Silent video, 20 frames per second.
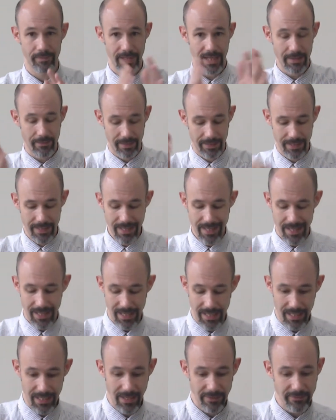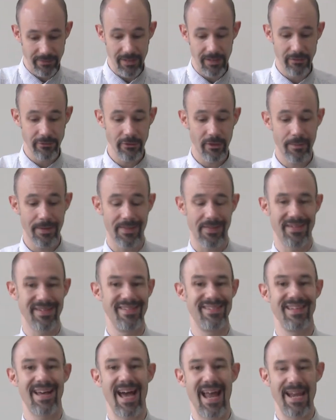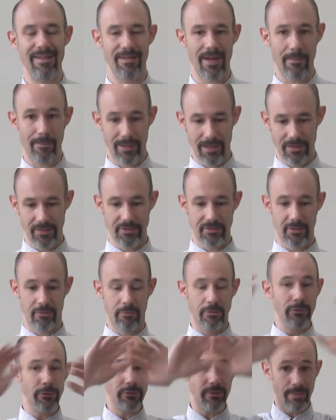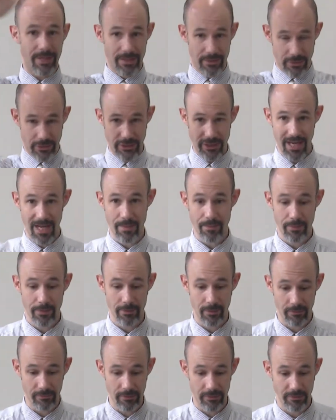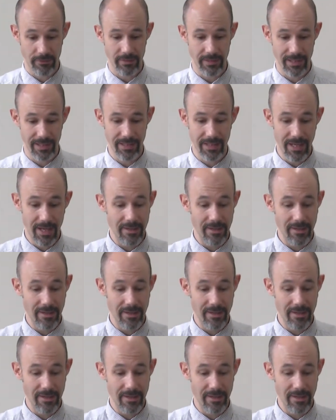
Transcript: Anyway, uh, lastly, let's talk about the design of ambulances. We talked about the shape, obviously.